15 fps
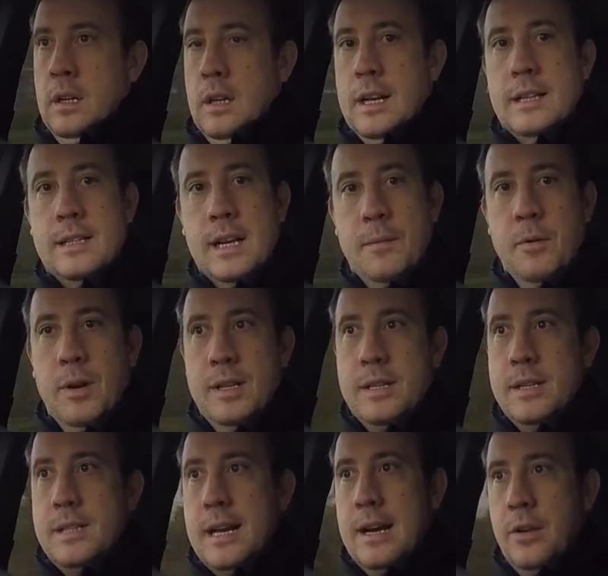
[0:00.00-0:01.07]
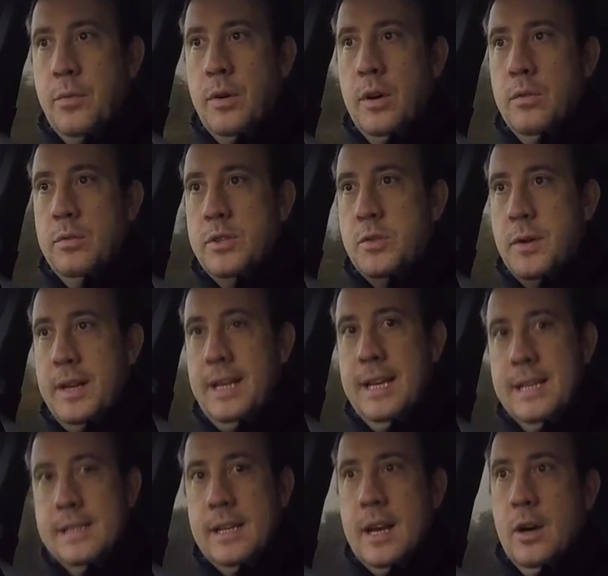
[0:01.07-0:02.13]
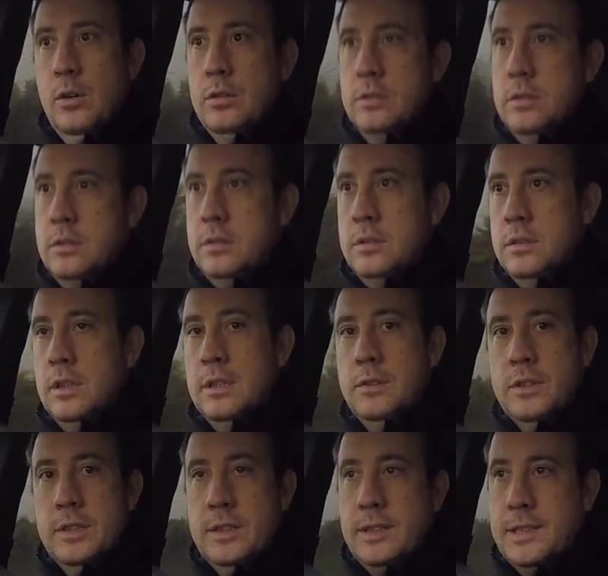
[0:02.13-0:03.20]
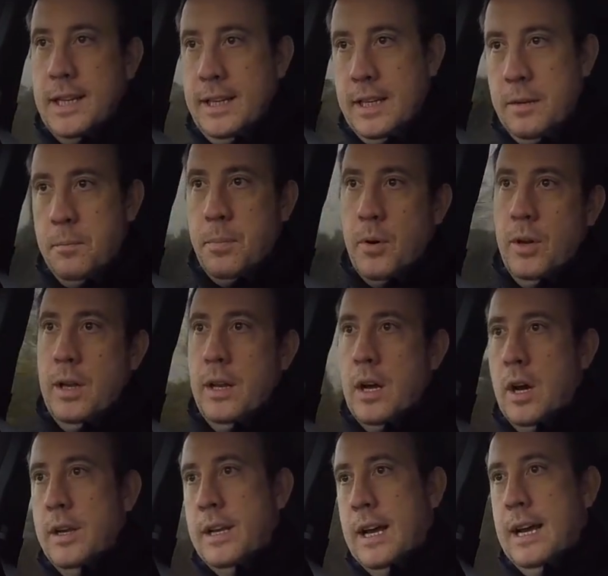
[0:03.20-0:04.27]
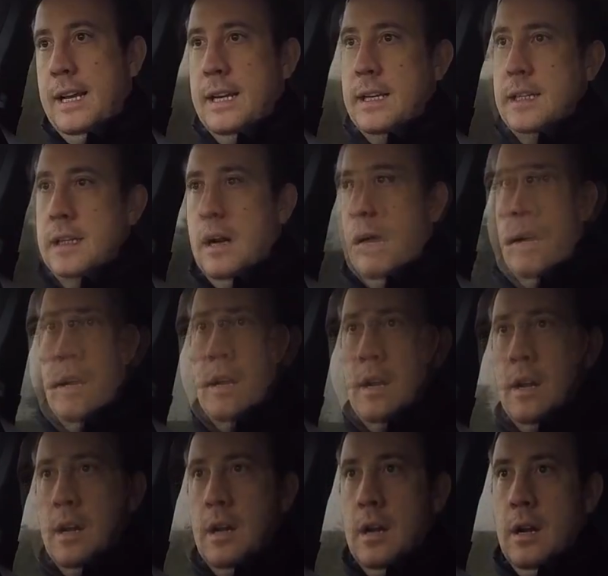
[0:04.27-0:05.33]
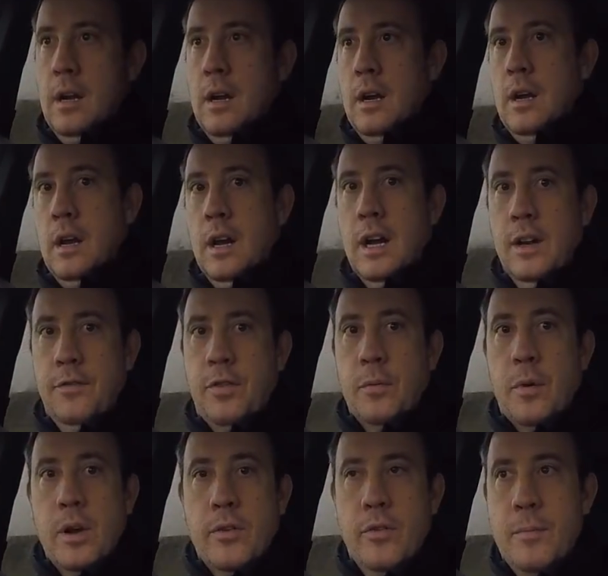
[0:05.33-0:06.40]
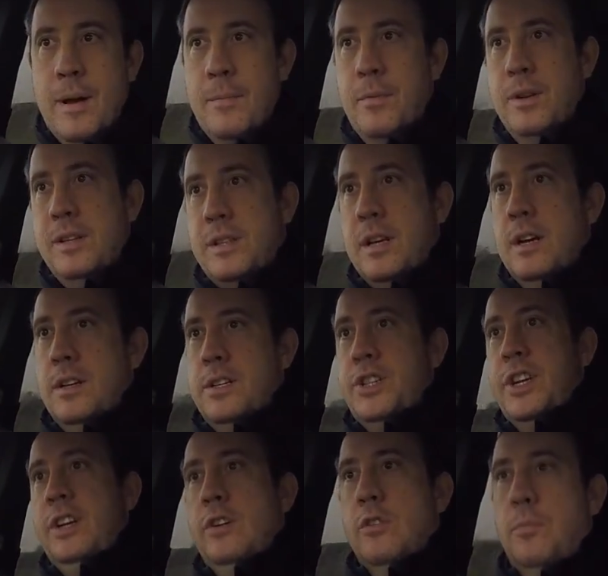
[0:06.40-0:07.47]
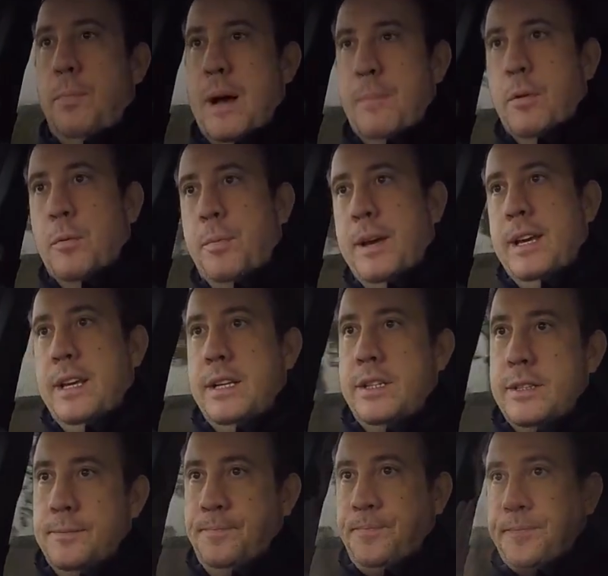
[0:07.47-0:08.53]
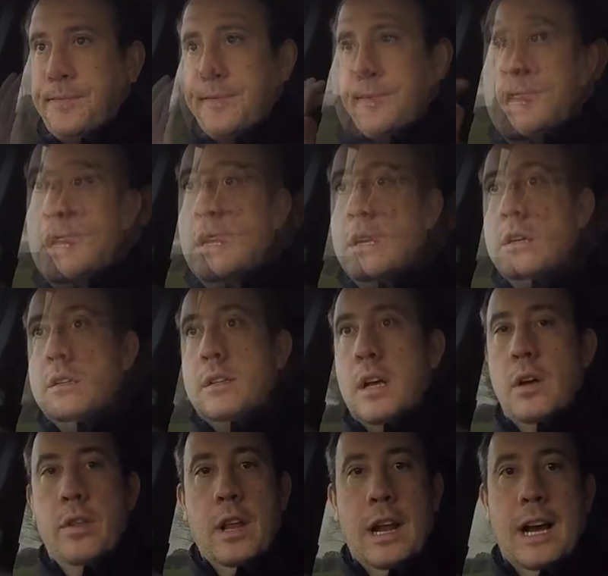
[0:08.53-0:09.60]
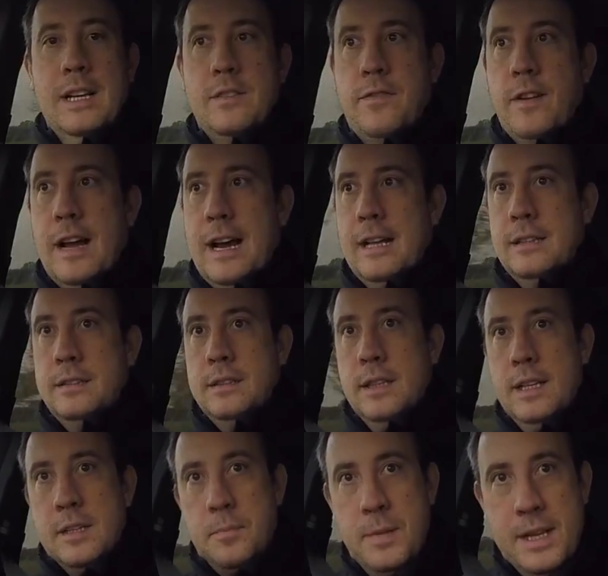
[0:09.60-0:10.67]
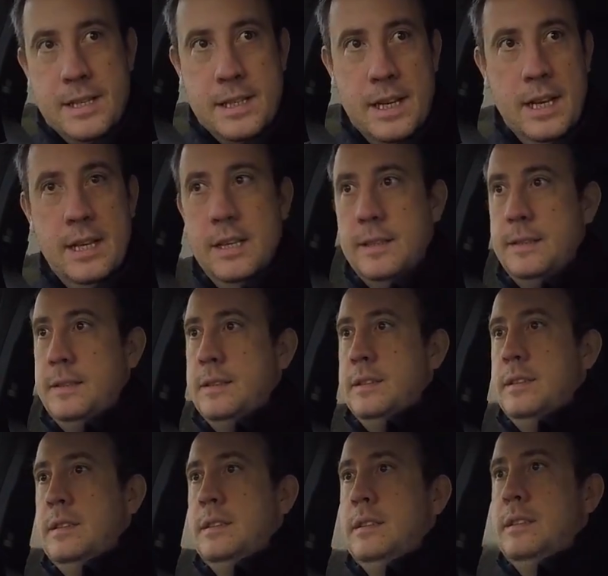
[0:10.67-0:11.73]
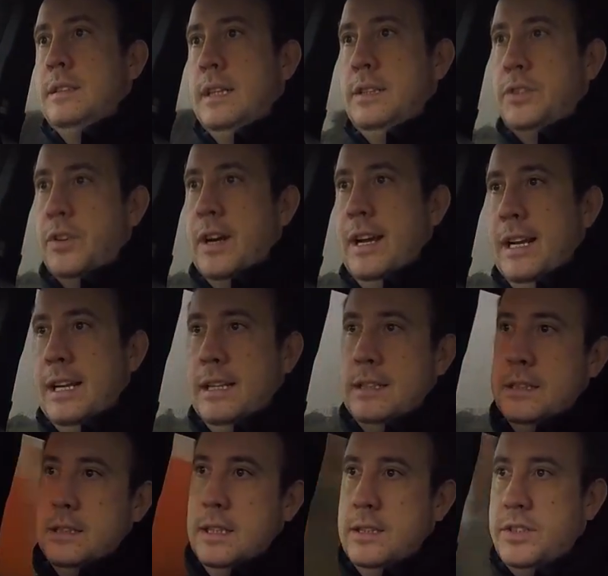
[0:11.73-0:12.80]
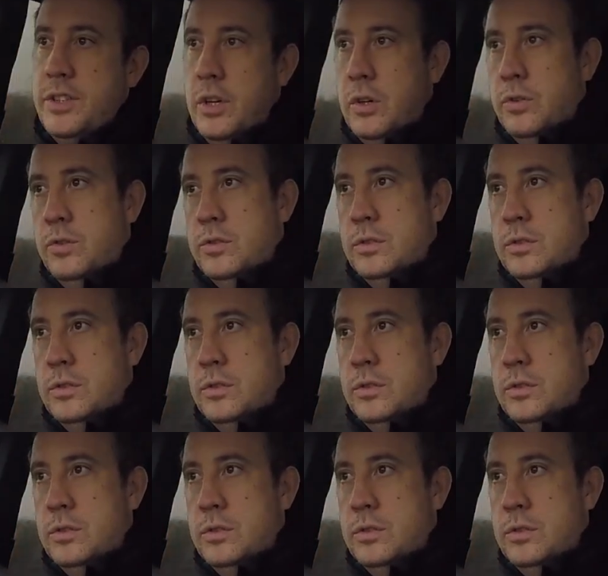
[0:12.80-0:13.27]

Last time I went to Southwold was 20 years ago. It was a stinking boiling hot day and from what I remember, it's a shingle pebble beach. So the light's flat, it's misty, it's raining, it's dull,